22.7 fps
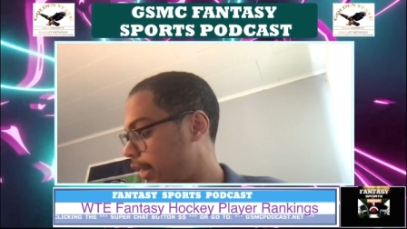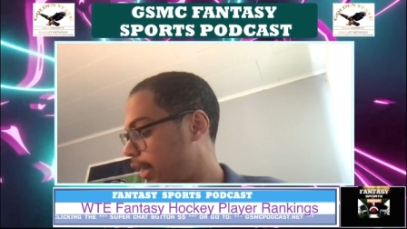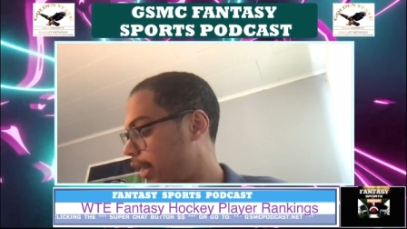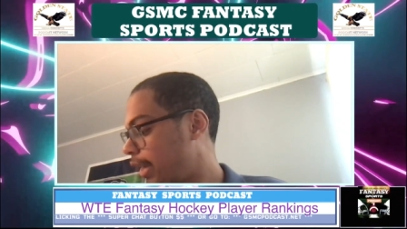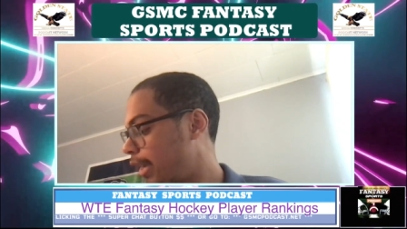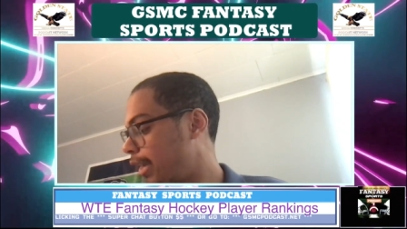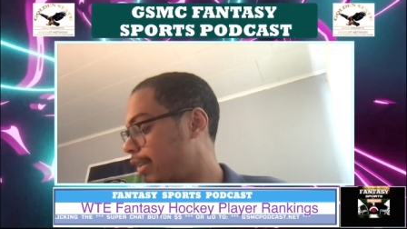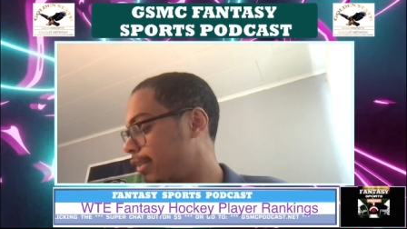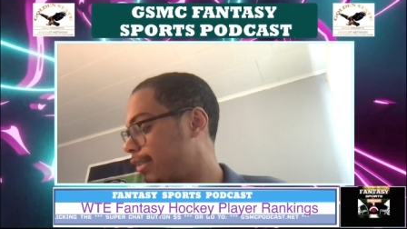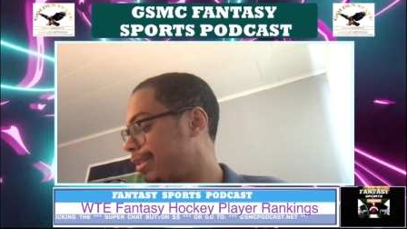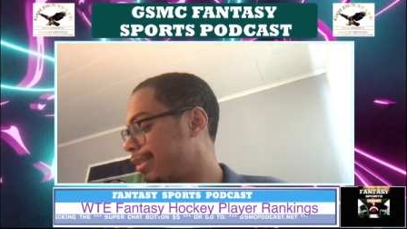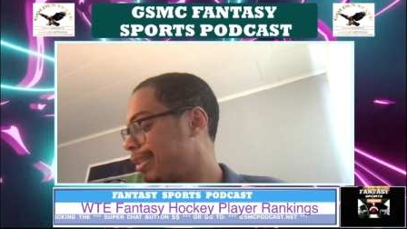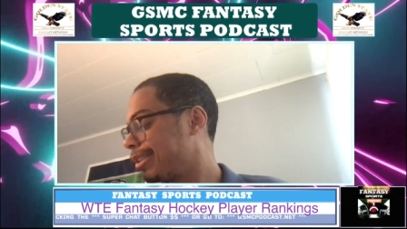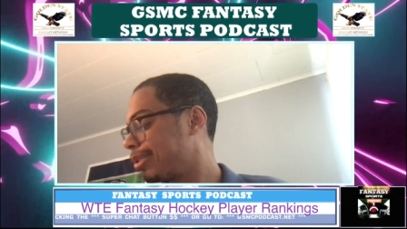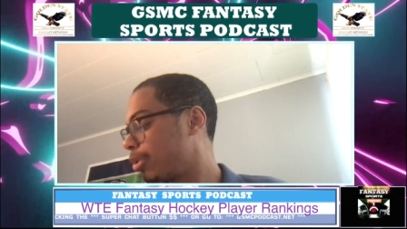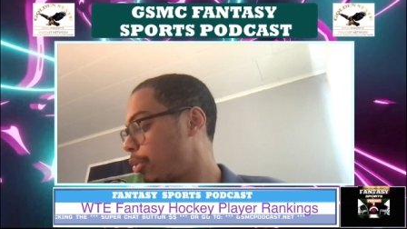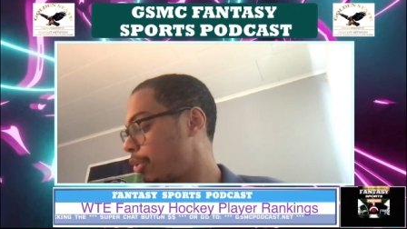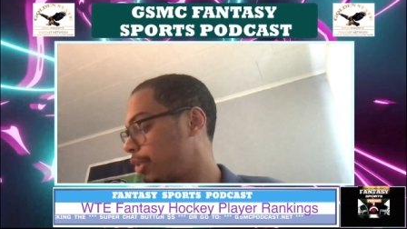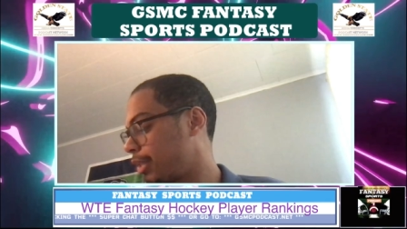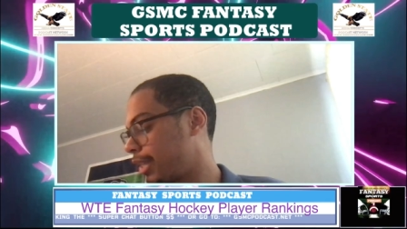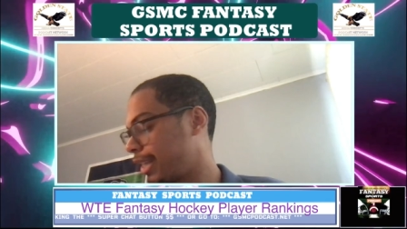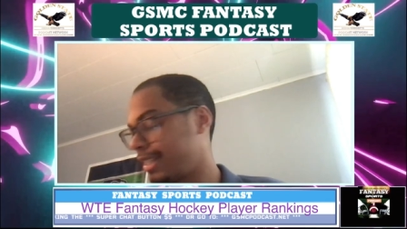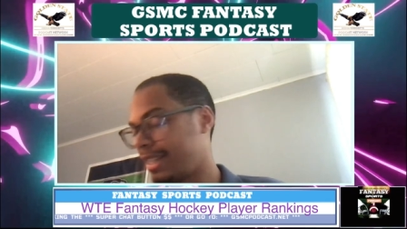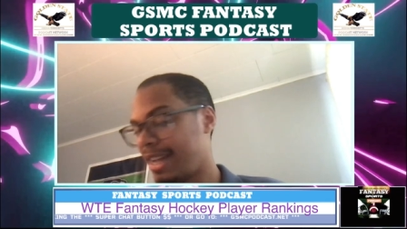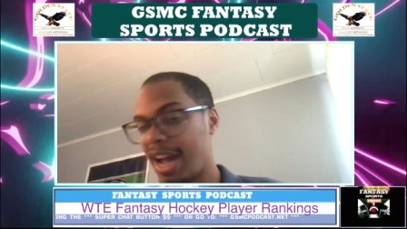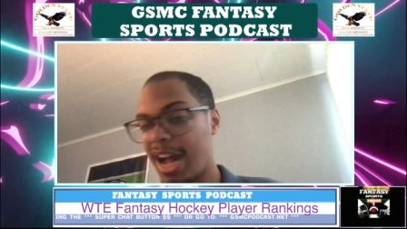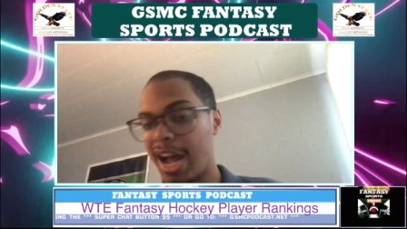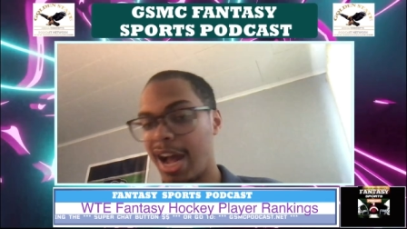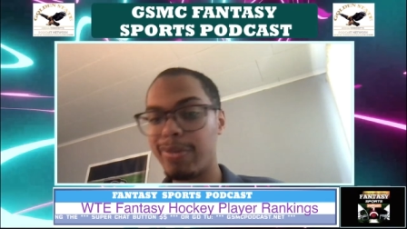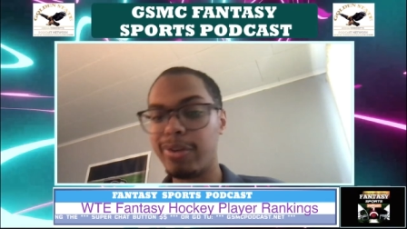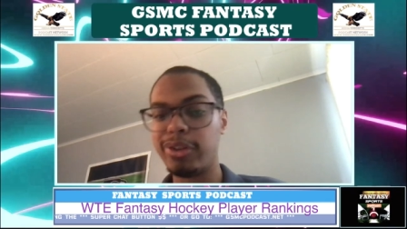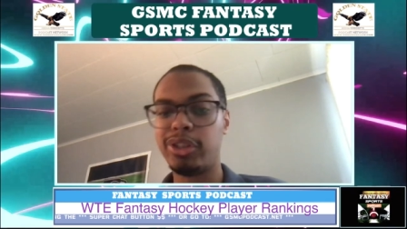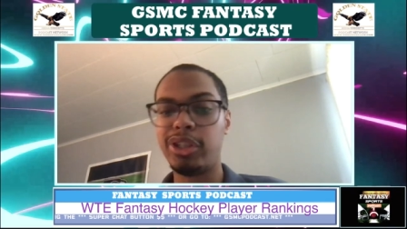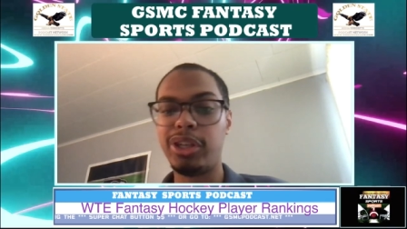in goals against
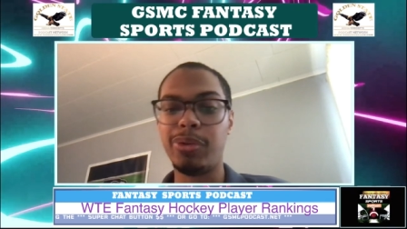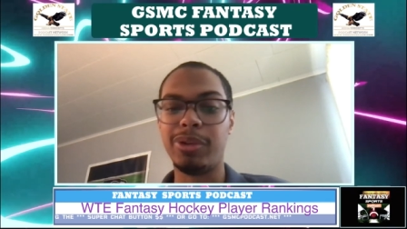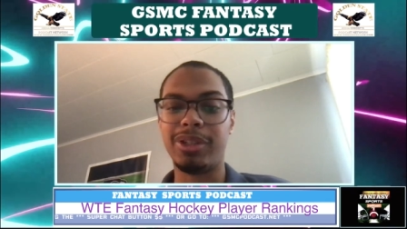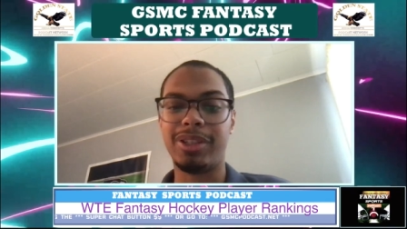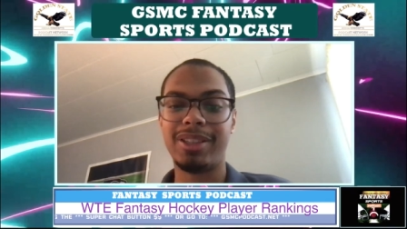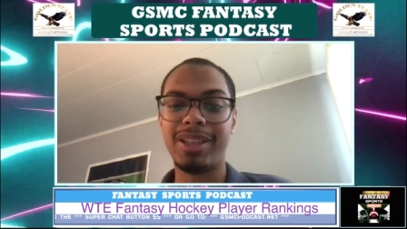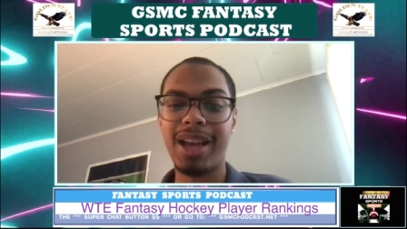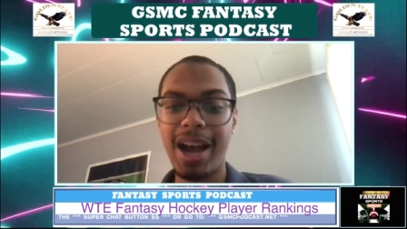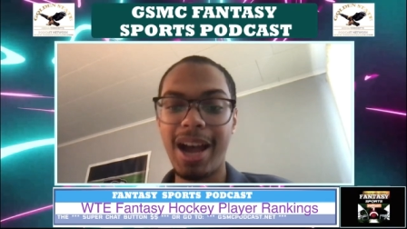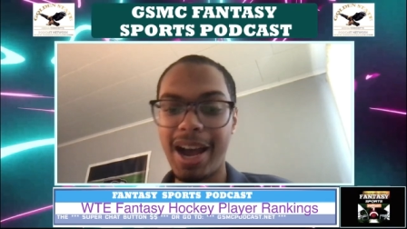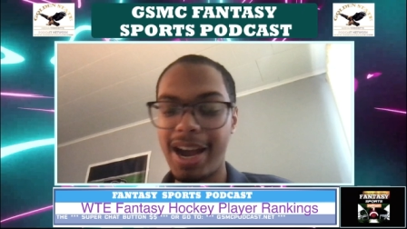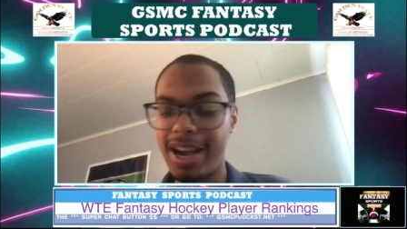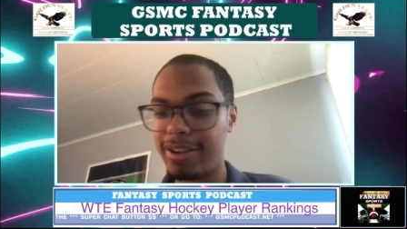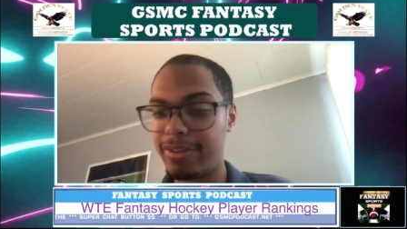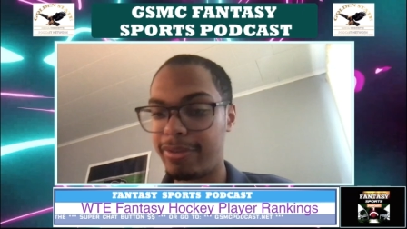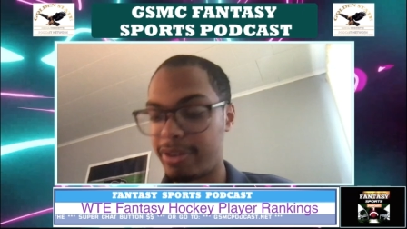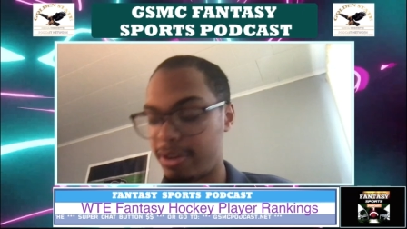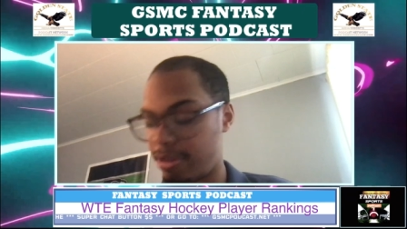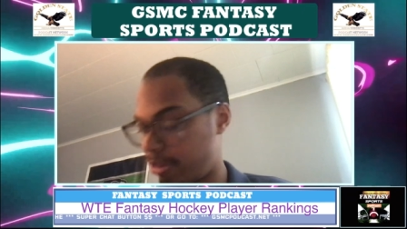average. He was tied for